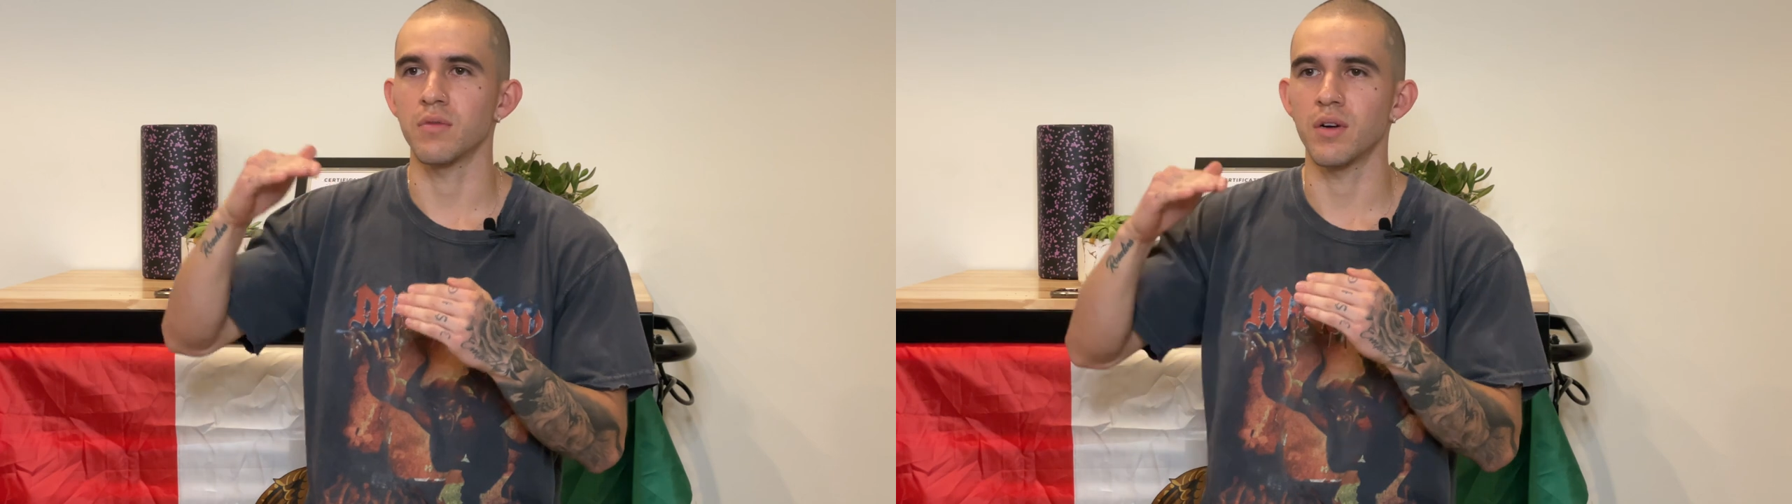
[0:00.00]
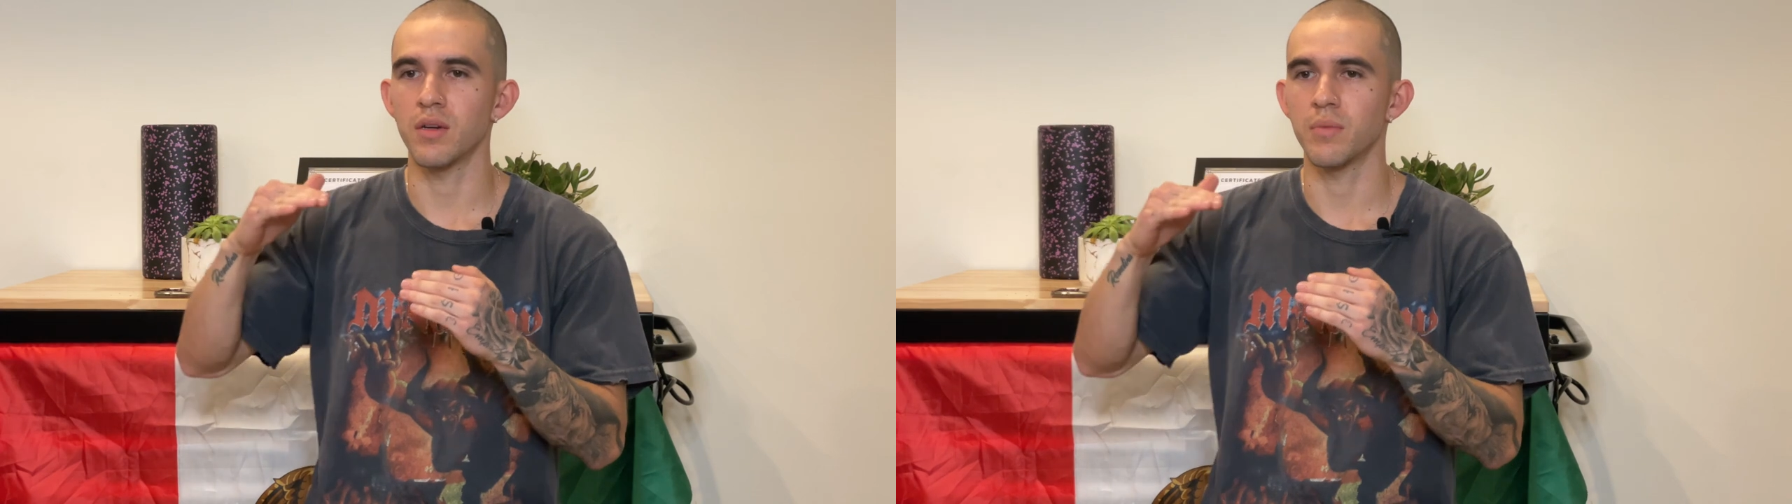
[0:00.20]

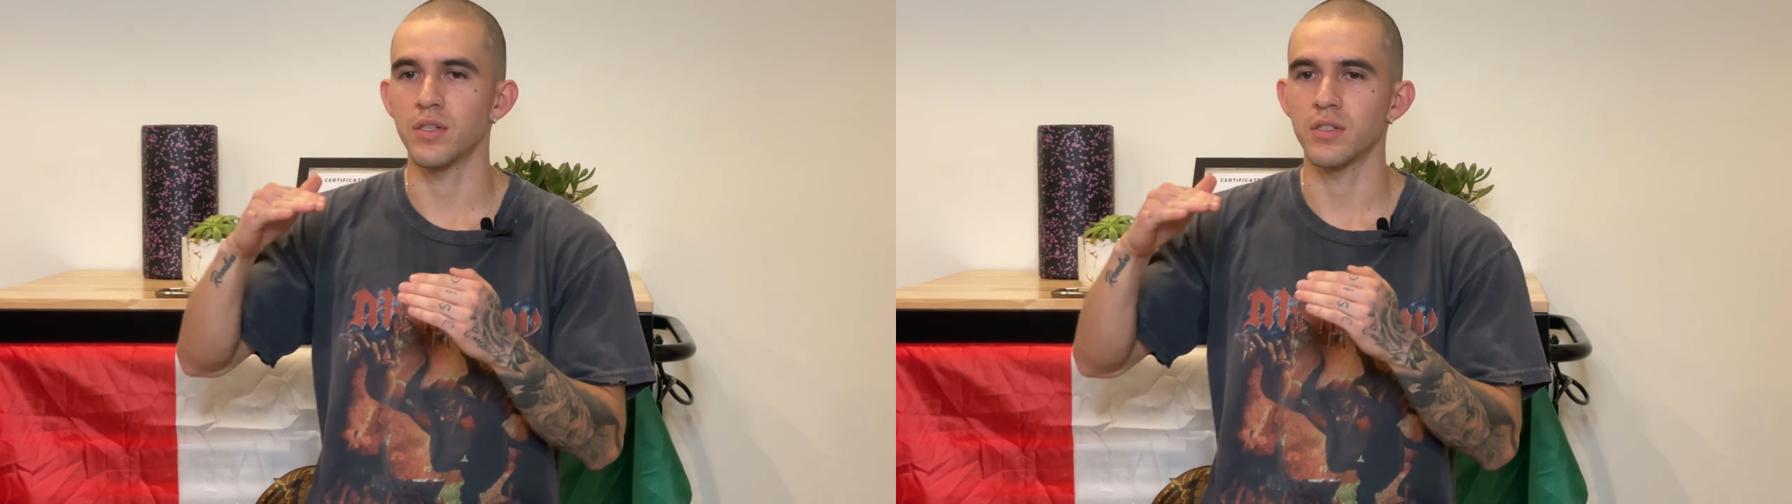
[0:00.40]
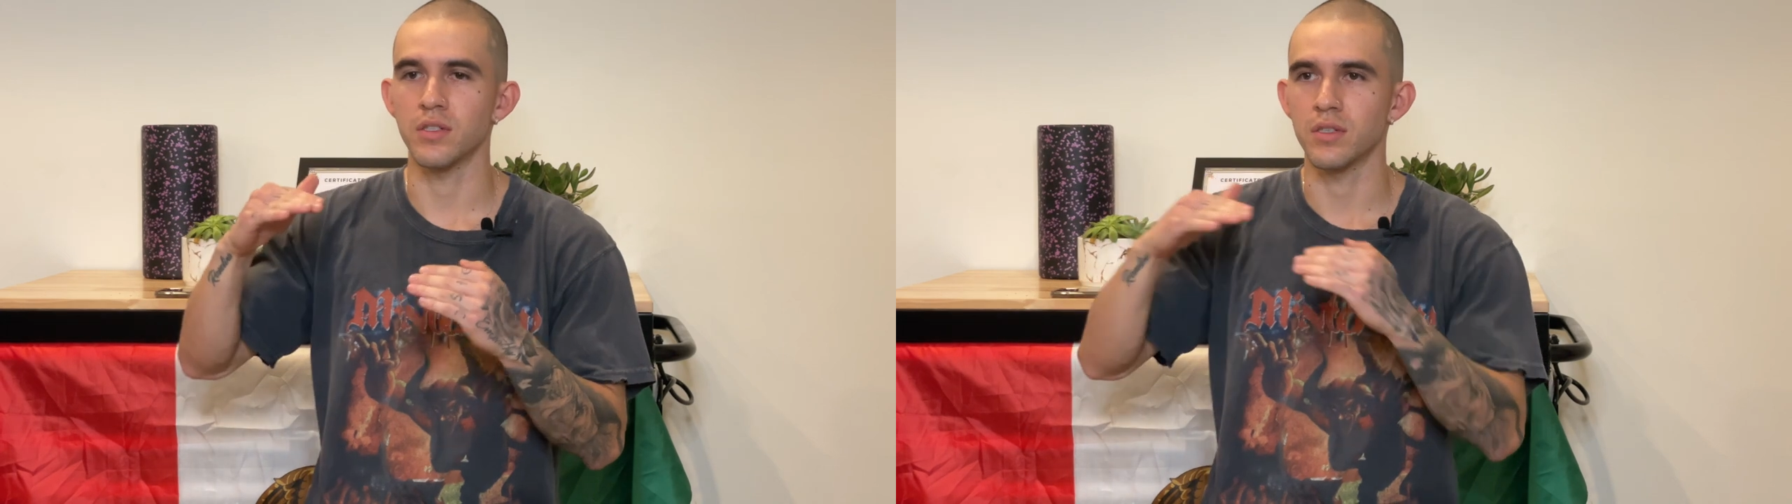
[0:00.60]
Why am I
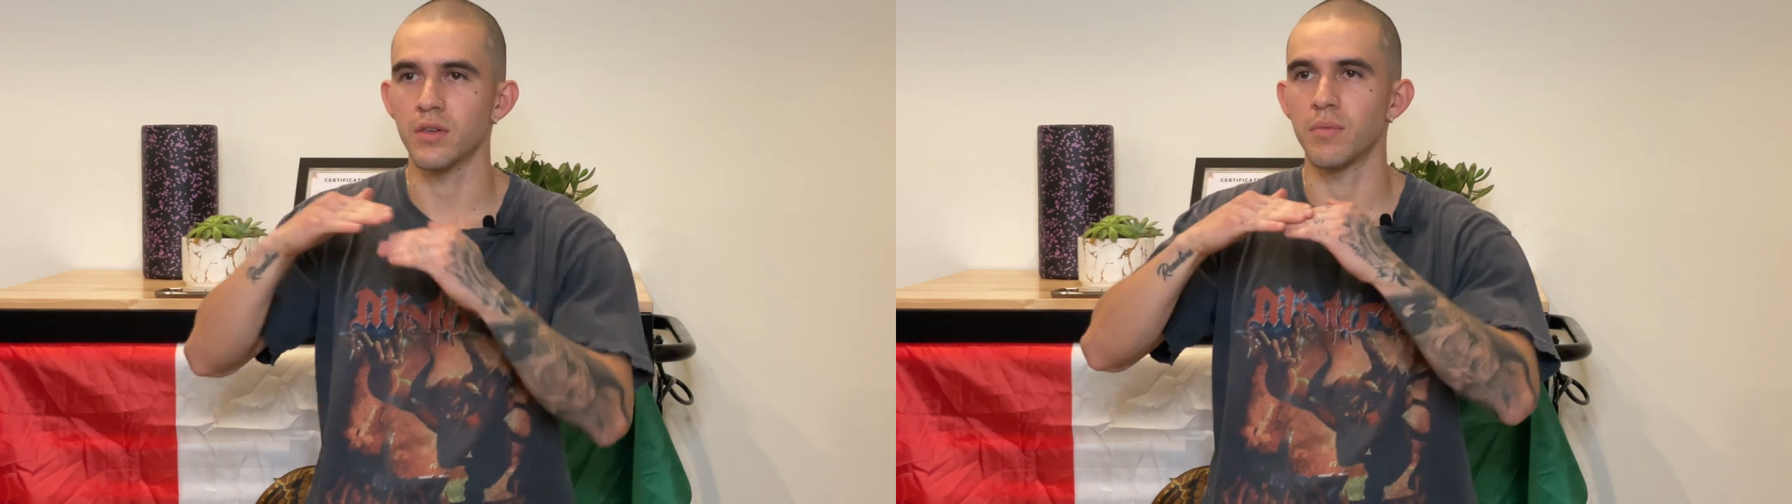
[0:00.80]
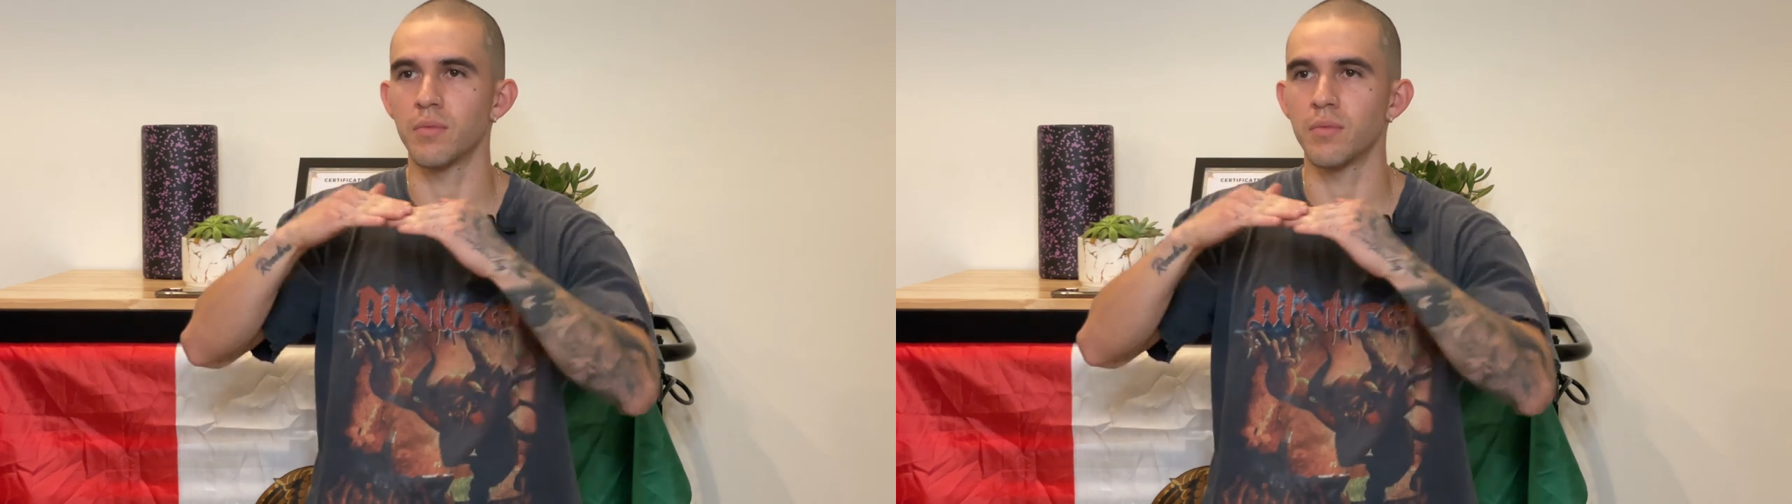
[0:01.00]
just